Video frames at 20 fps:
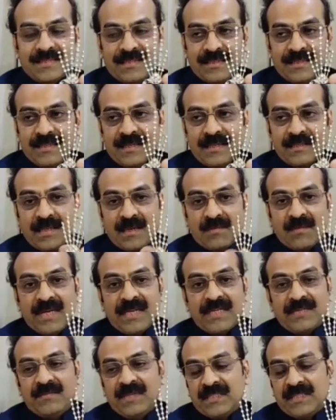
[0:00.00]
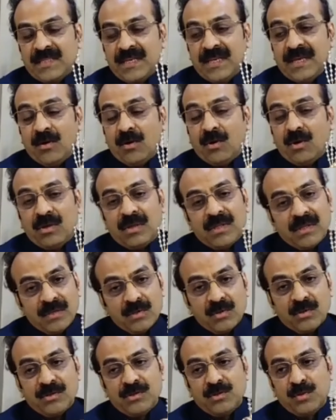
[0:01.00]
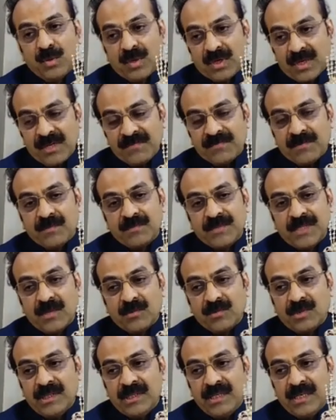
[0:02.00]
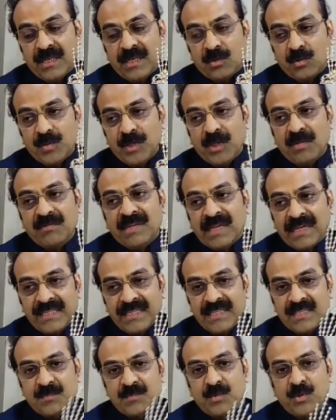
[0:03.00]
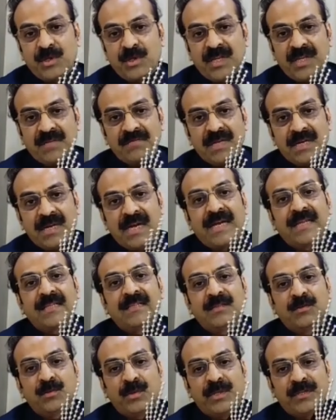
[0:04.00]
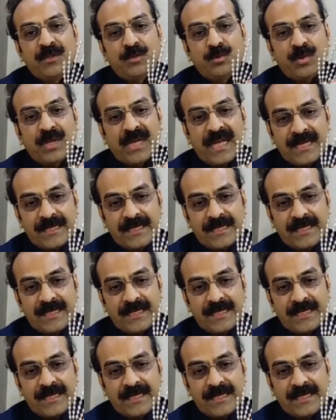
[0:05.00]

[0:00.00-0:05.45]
Otherwise, we see all the gold jewelry from South India to be of highest purity, even higher than 22 carat.